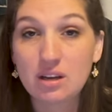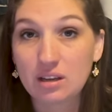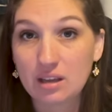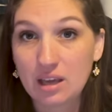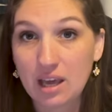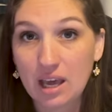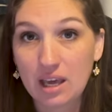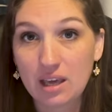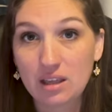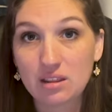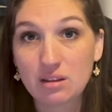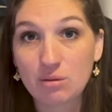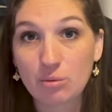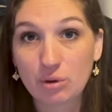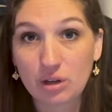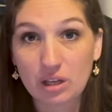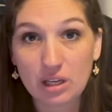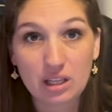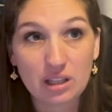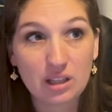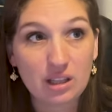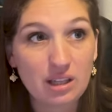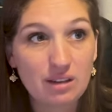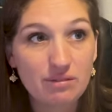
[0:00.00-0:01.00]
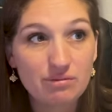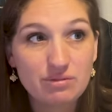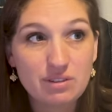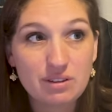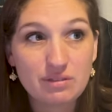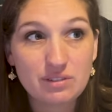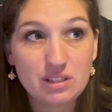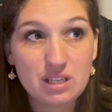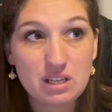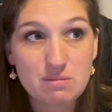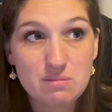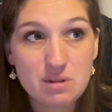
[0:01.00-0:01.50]
Okay. Then we're going to leave
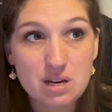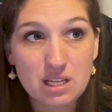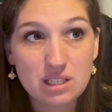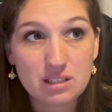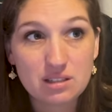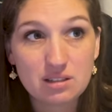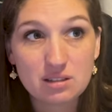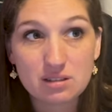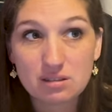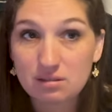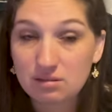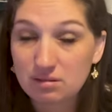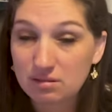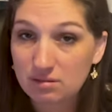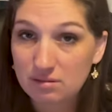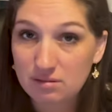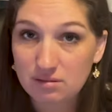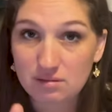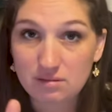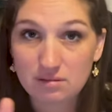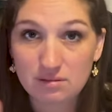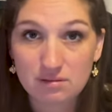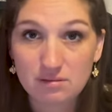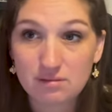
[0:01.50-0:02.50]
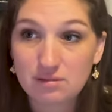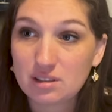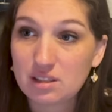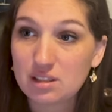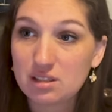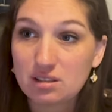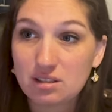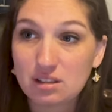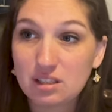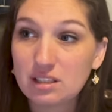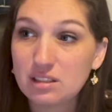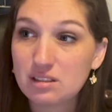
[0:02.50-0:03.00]
15 minutes
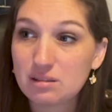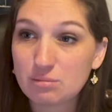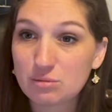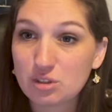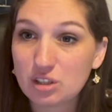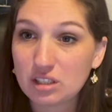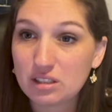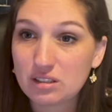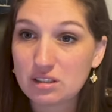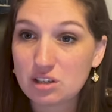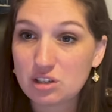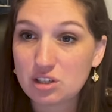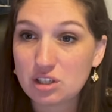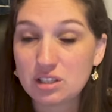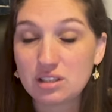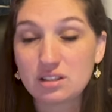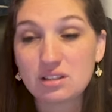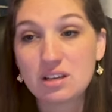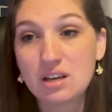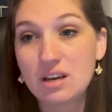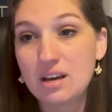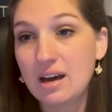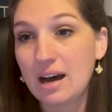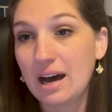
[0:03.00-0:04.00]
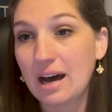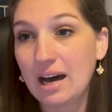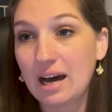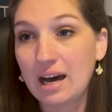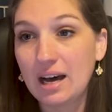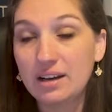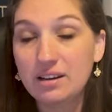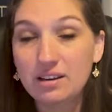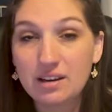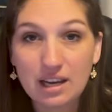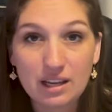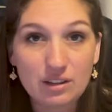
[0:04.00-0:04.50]
because you need some transitions
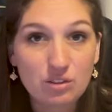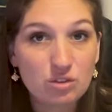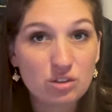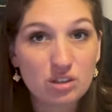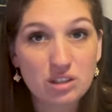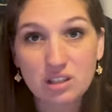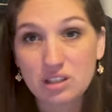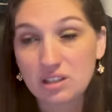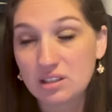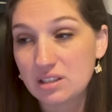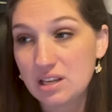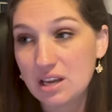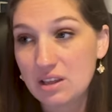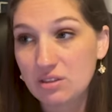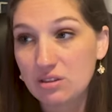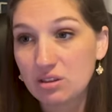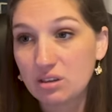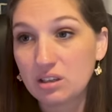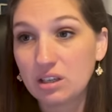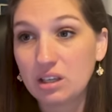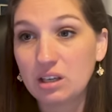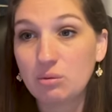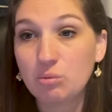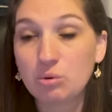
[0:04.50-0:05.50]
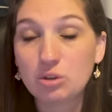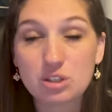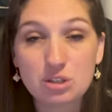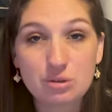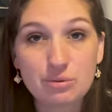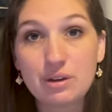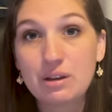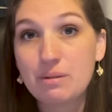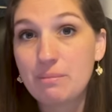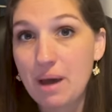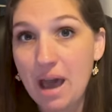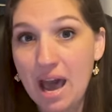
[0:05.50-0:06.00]
uh, 9.30 to 10.30 we're
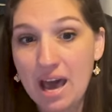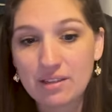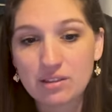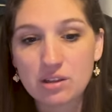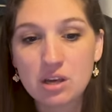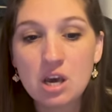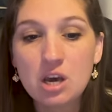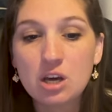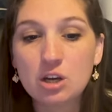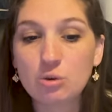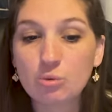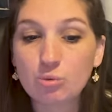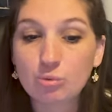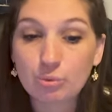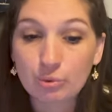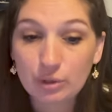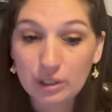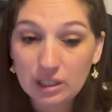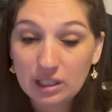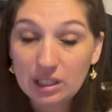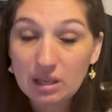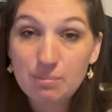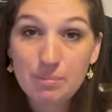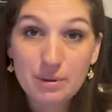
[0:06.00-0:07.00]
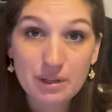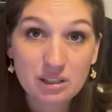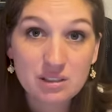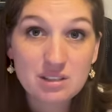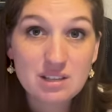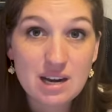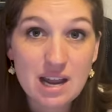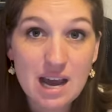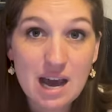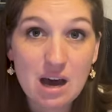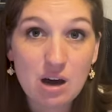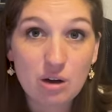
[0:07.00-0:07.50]
doing math really build
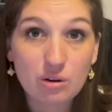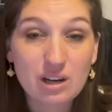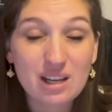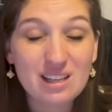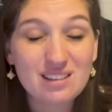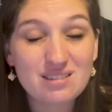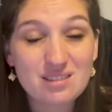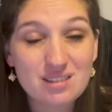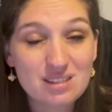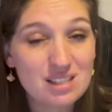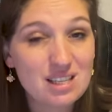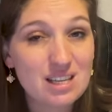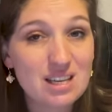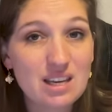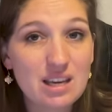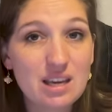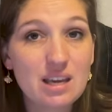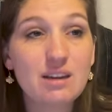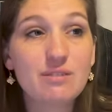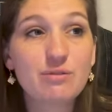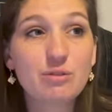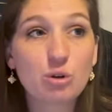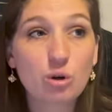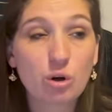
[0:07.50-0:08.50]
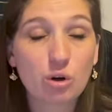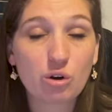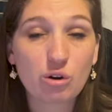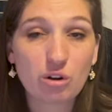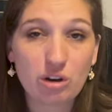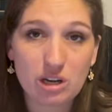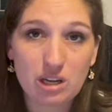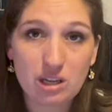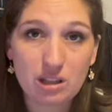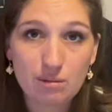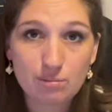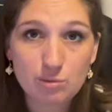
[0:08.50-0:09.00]
it out and see if your
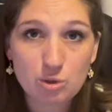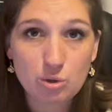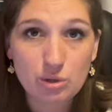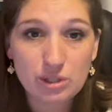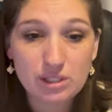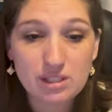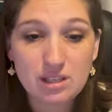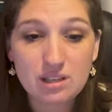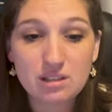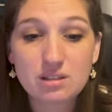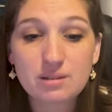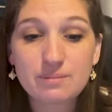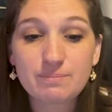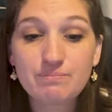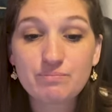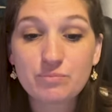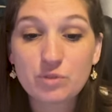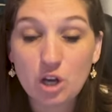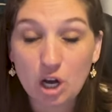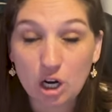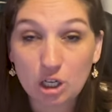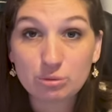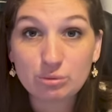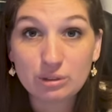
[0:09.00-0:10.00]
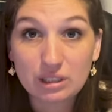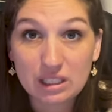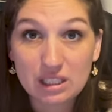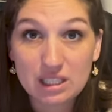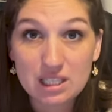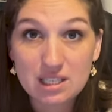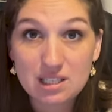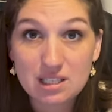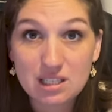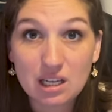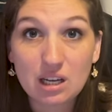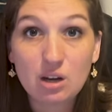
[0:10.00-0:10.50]
curriculum choices are
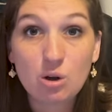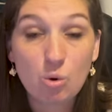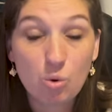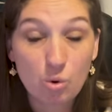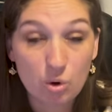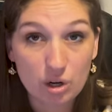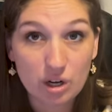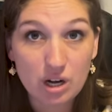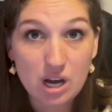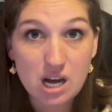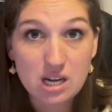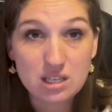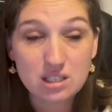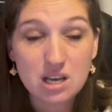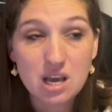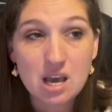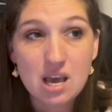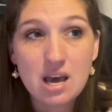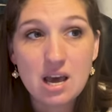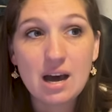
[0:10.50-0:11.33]
realistic or not.